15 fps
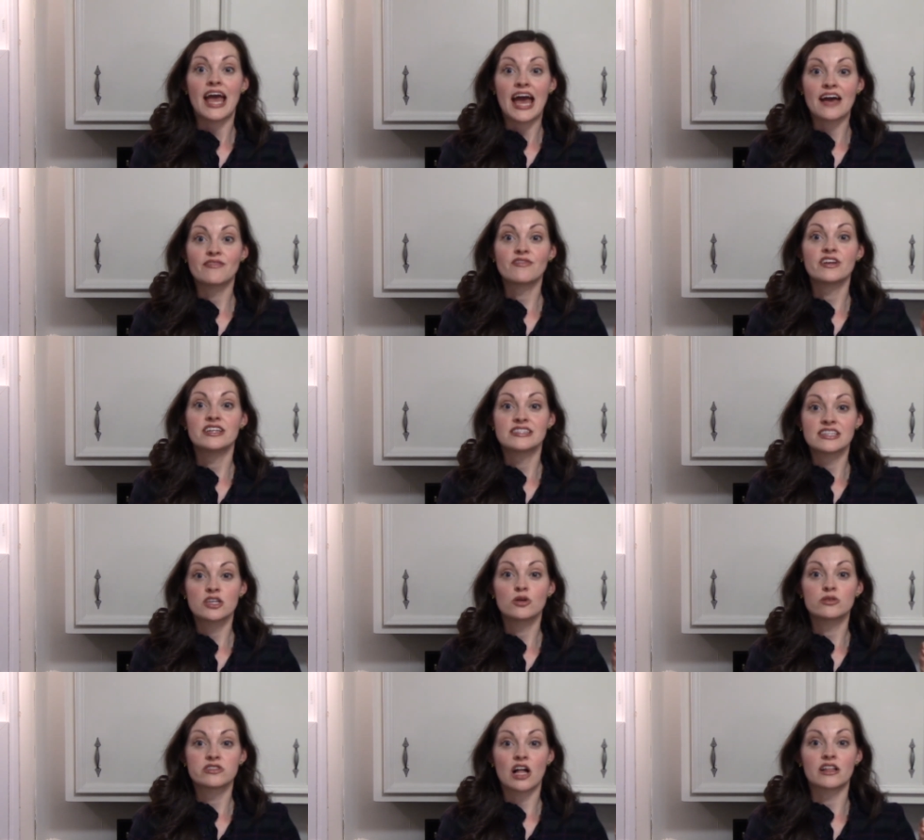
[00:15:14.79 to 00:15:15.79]
every
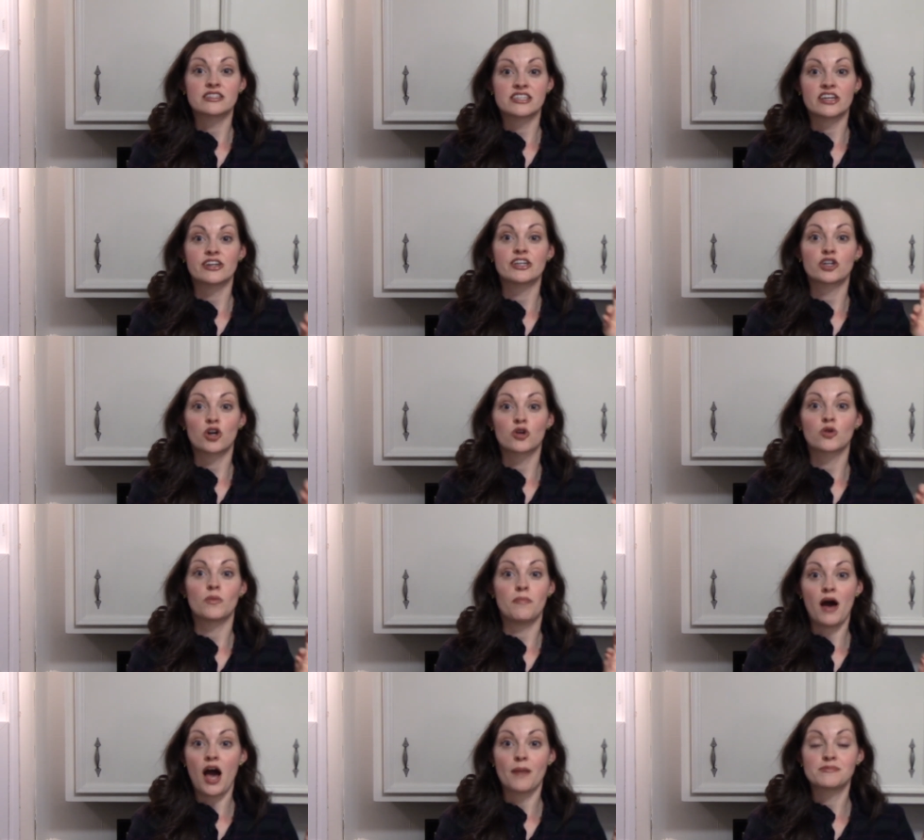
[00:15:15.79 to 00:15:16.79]
single solitary kernel
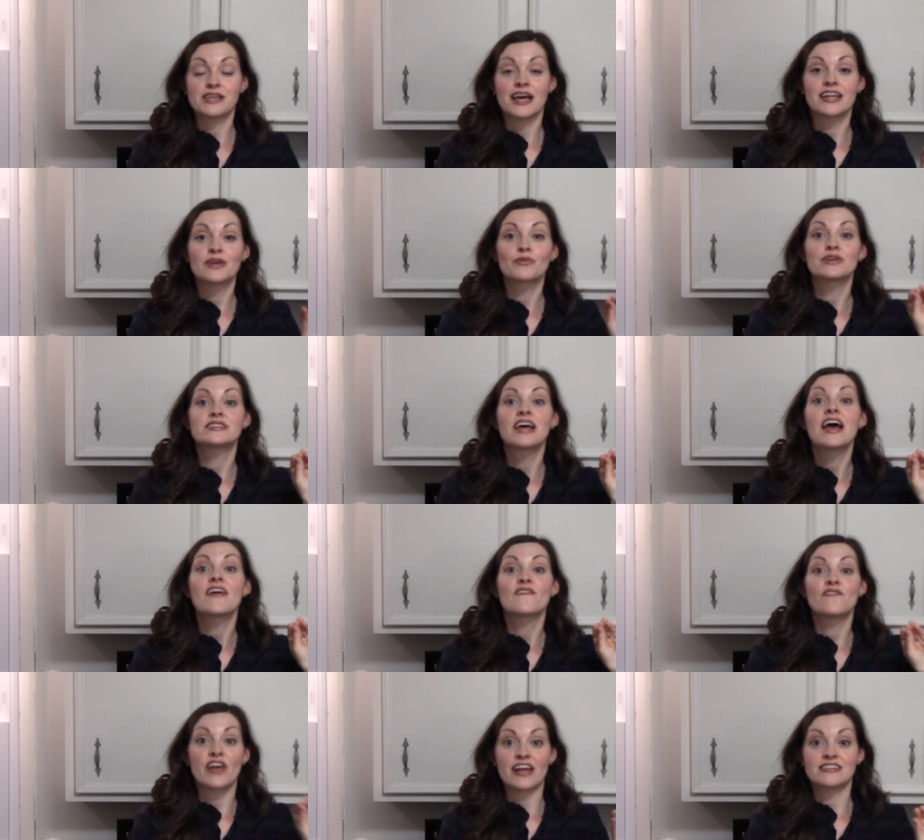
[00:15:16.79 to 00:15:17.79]
popped, and it was
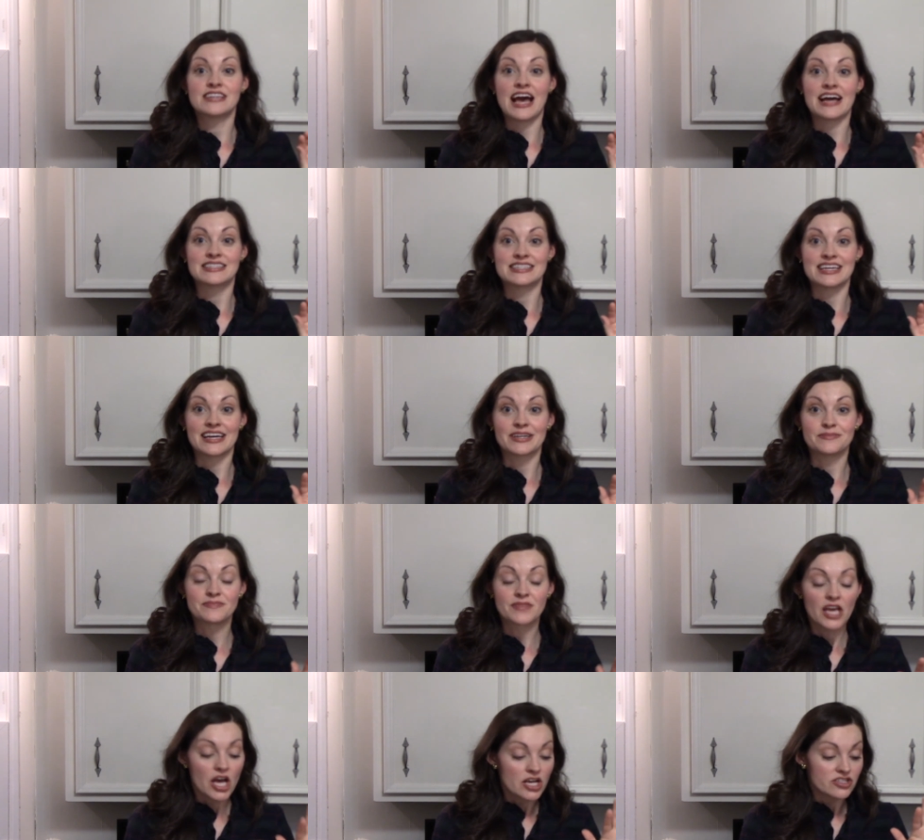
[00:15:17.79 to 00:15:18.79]
fantastic.
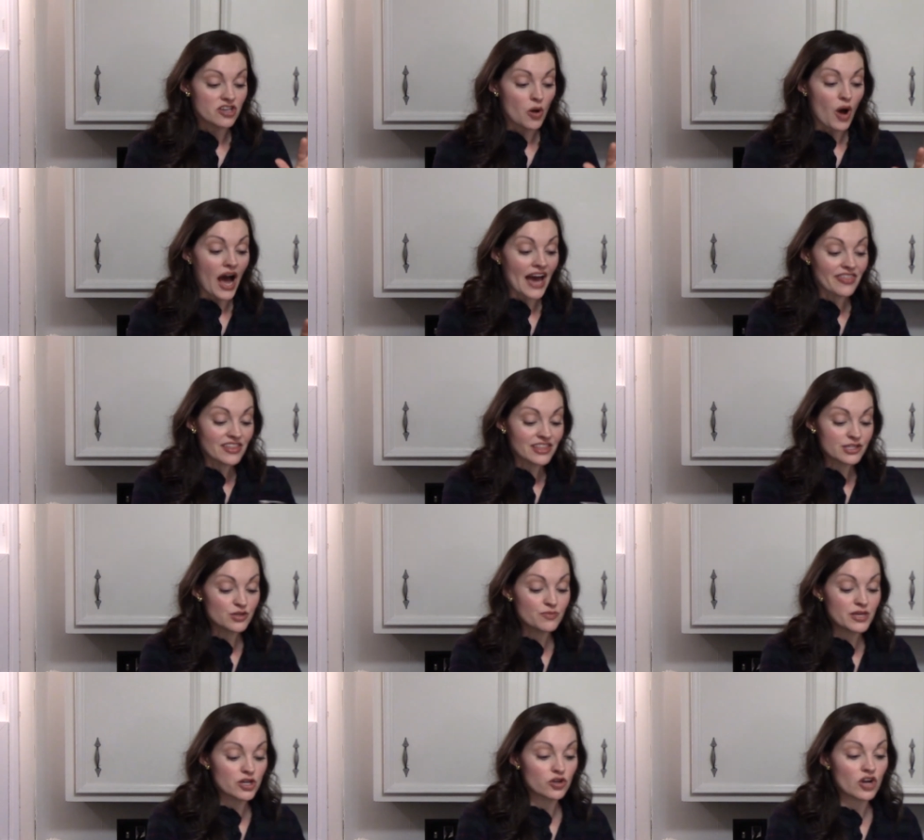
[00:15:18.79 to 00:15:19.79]
So I think this would
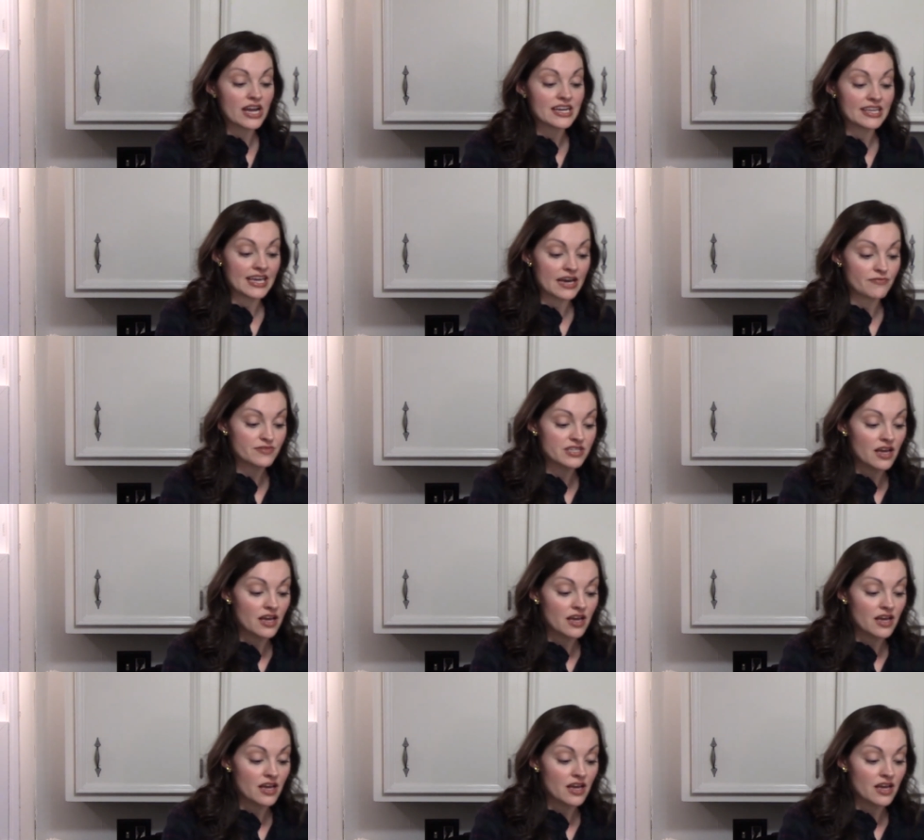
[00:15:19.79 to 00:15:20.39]
be a great gift